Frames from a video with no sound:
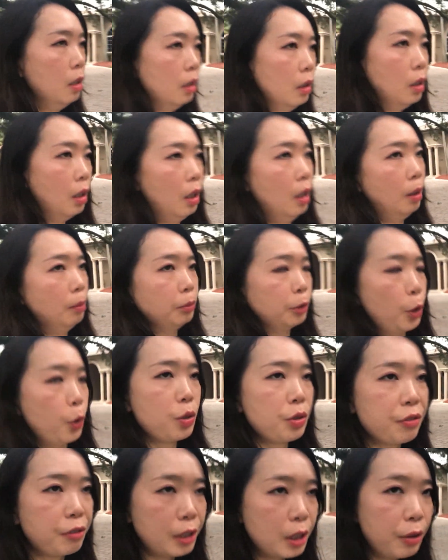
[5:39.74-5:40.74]

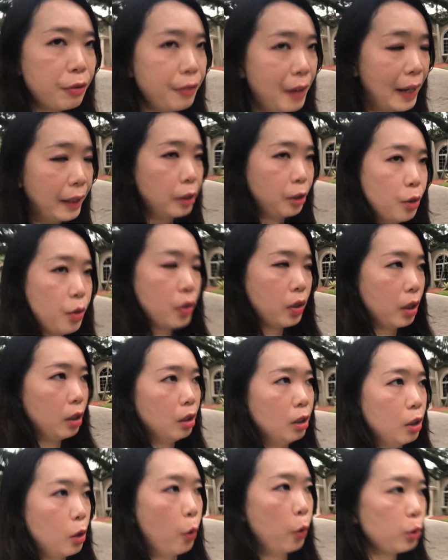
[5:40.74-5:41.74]
those three factors,
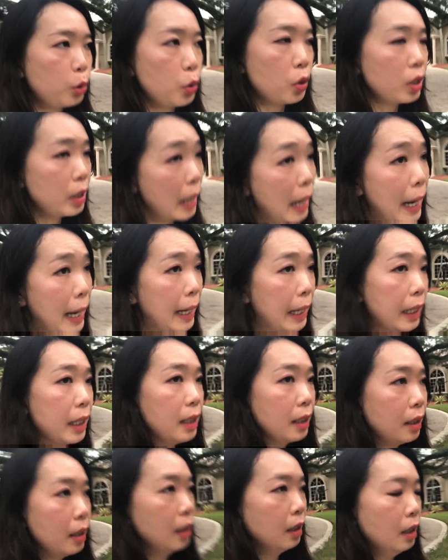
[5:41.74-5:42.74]
they're going to stay
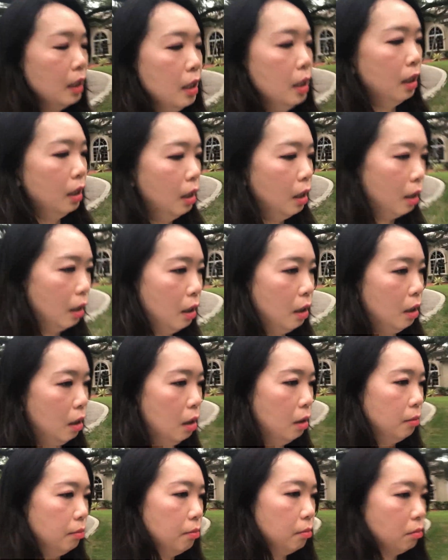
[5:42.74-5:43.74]

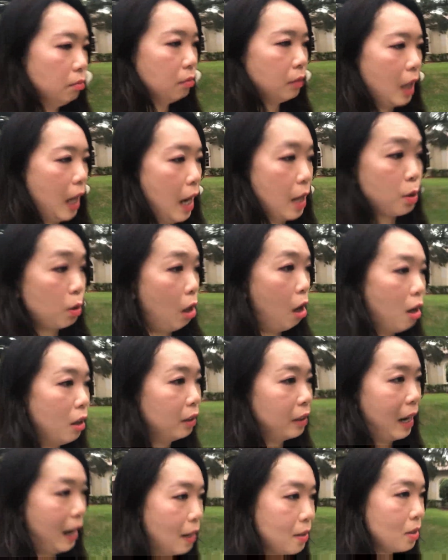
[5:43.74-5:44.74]
as
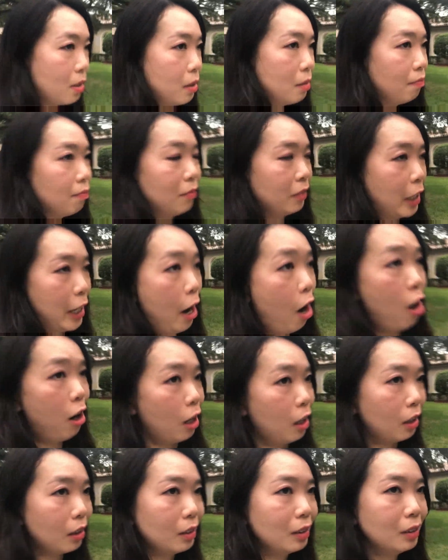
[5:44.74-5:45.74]
long as they
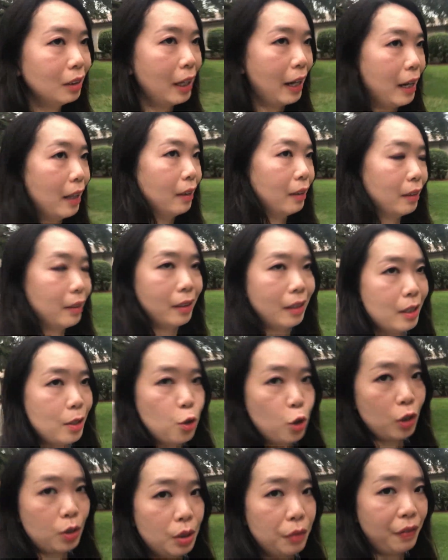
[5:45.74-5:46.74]
are, and it's
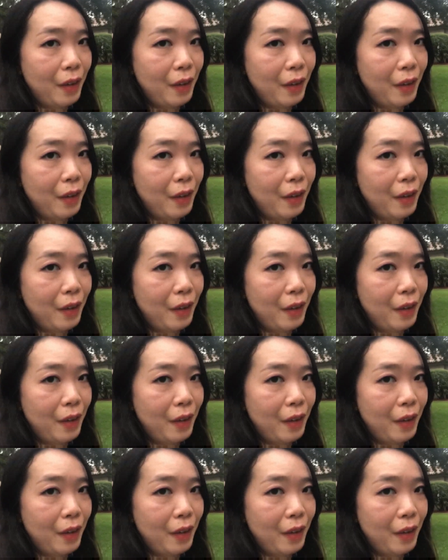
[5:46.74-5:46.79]
just a